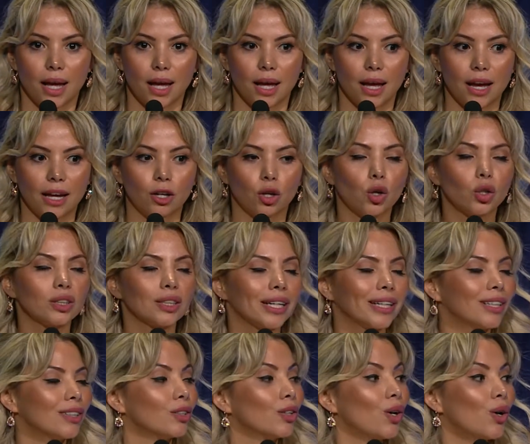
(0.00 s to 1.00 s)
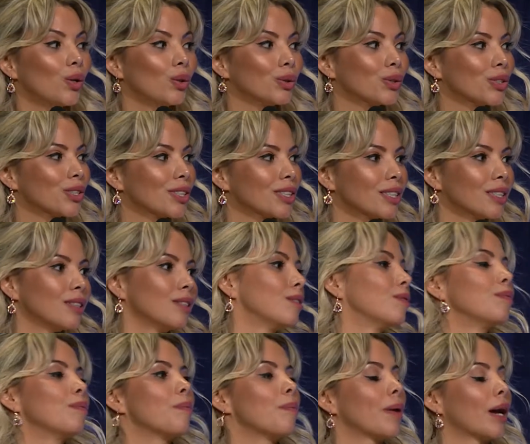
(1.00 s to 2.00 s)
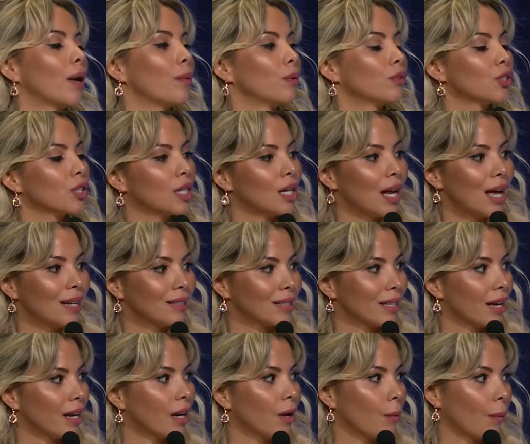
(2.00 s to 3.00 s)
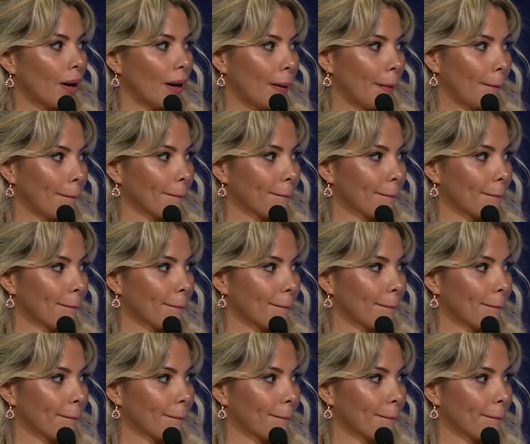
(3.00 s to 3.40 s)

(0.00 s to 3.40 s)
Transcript: I looked like a ghost, but I went to class anyway.